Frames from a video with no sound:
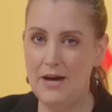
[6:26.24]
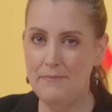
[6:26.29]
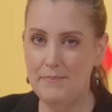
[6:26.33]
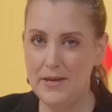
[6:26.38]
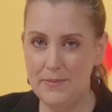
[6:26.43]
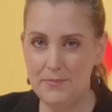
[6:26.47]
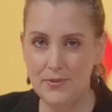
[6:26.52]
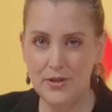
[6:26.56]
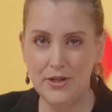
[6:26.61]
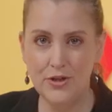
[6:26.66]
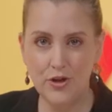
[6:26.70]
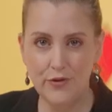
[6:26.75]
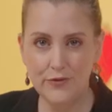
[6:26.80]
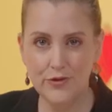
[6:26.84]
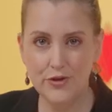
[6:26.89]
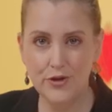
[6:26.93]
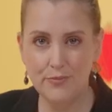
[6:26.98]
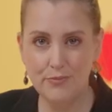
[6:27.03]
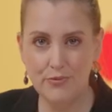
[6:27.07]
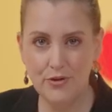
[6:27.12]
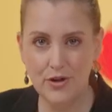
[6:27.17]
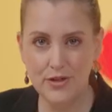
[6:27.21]
Are people in
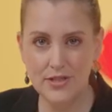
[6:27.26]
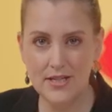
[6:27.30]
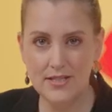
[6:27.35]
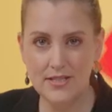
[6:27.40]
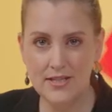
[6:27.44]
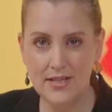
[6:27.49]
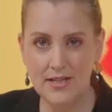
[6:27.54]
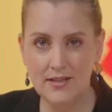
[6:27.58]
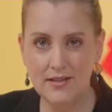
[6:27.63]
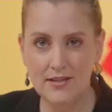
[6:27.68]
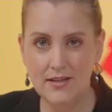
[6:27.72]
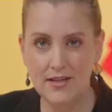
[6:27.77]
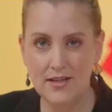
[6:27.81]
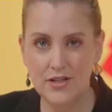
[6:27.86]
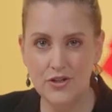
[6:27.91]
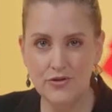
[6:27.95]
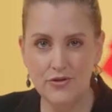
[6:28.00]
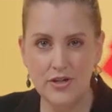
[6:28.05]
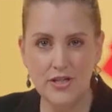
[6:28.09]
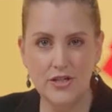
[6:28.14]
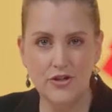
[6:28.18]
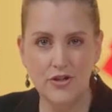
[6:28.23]
offshore processing
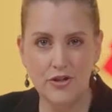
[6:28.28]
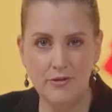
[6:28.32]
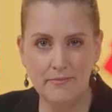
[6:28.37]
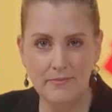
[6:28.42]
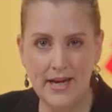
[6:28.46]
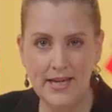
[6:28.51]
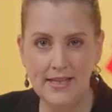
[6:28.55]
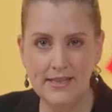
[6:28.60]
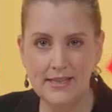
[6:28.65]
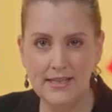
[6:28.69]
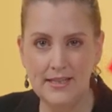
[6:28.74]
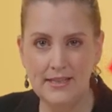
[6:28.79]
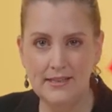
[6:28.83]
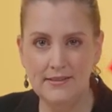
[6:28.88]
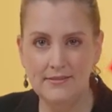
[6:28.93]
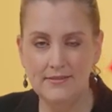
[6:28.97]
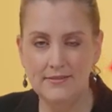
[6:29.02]
treated humanely?